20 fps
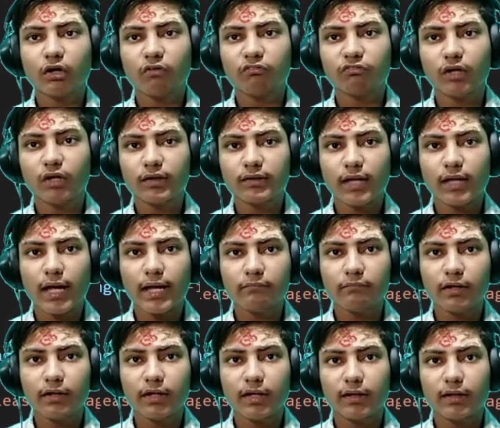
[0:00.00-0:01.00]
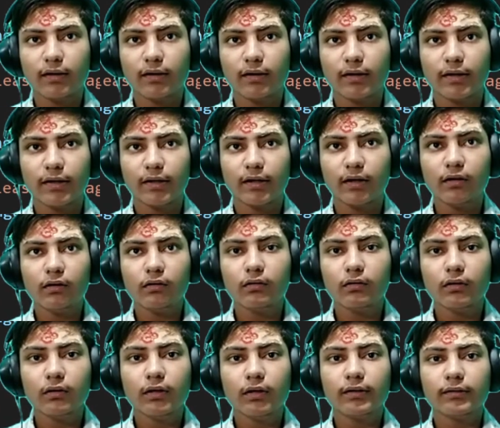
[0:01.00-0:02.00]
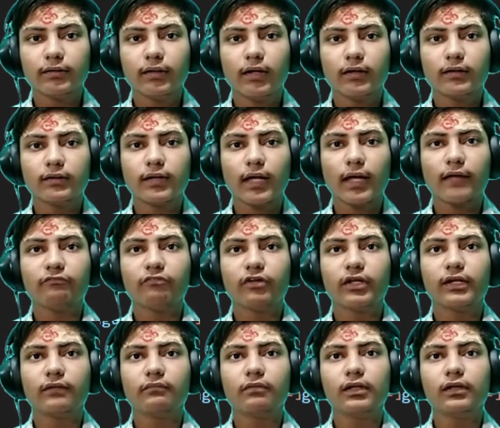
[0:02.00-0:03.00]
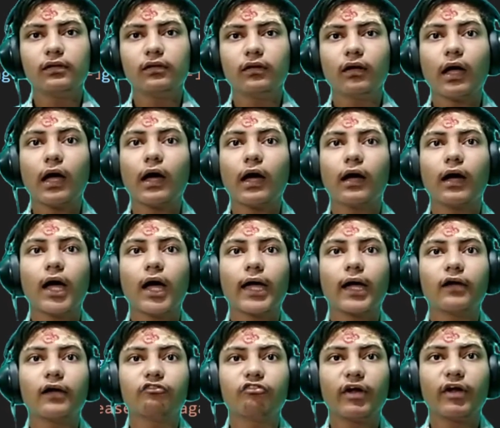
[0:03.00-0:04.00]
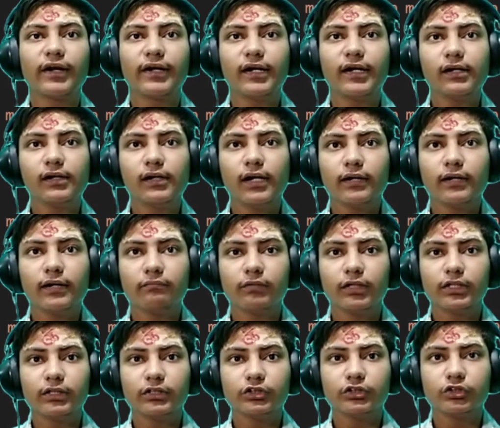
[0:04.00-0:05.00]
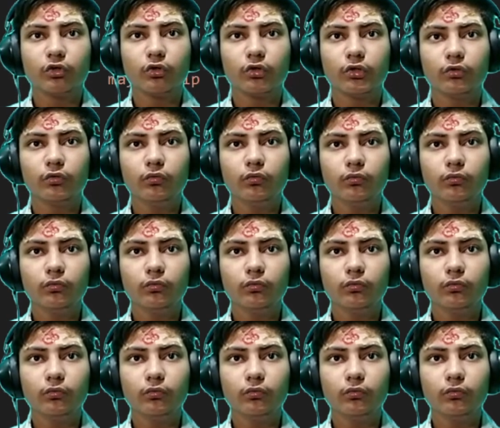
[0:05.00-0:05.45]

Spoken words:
the time here in that time variable. I can't find it, let me show you.